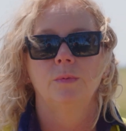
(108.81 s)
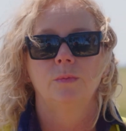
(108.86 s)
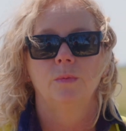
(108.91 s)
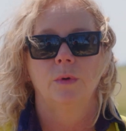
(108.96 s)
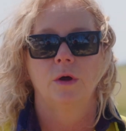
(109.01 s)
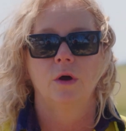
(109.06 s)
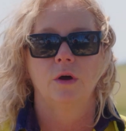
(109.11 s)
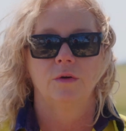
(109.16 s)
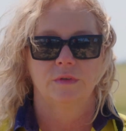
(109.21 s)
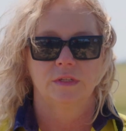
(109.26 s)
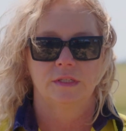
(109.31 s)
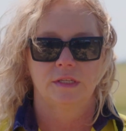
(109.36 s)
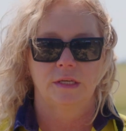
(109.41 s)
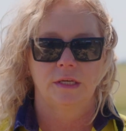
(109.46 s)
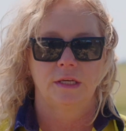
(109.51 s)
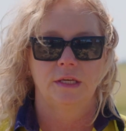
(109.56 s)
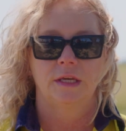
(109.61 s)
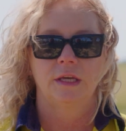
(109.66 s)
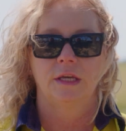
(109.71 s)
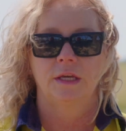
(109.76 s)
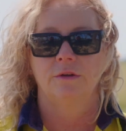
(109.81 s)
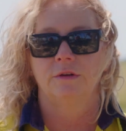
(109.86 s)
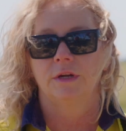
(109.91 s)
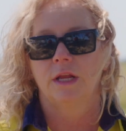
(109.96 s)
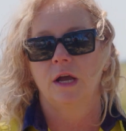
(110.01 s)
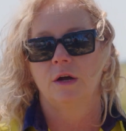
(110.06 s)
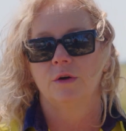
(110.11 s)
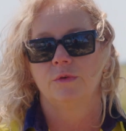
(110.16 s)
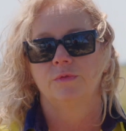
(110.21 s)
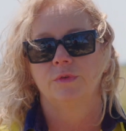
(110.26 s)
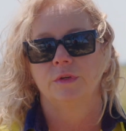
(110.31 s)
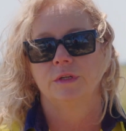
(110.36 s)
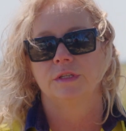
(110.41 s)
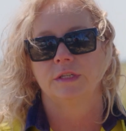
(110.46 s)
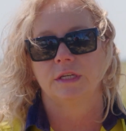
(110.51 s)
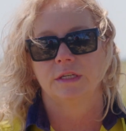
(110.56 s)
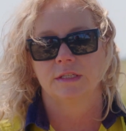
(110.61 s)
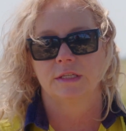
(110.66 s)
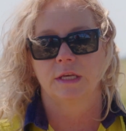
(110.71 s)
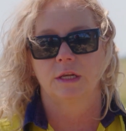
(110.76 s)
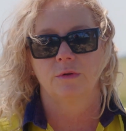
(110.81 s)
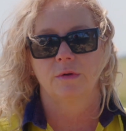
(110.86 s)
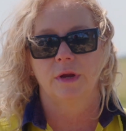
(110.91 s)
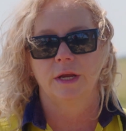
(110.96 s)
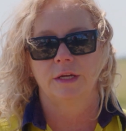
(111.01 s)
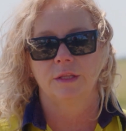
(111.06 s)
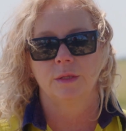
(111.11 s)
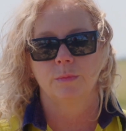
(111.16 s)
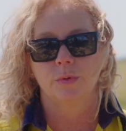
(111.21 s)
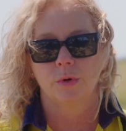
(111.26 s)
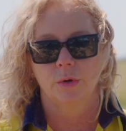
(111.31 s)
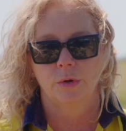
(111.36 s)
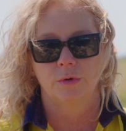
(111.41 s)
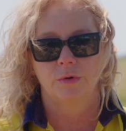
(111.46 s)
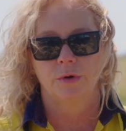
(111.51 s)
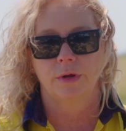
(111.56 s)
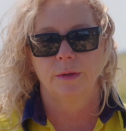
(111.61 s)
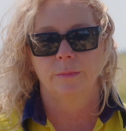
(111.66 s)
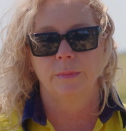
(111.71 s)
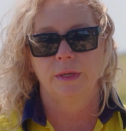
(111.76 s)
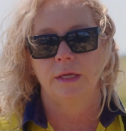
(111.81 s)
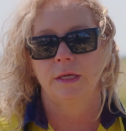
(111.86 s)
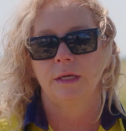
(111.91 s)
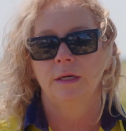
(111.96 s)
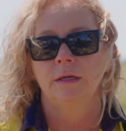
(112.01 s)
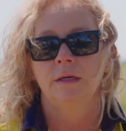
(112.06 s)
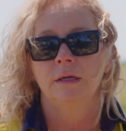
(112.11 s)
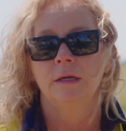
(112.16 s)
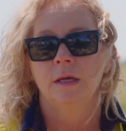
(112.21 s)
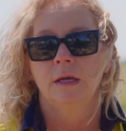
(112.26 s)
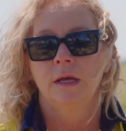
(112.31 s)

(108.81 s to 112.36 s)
We're obviously here at Alford accelerating the program here,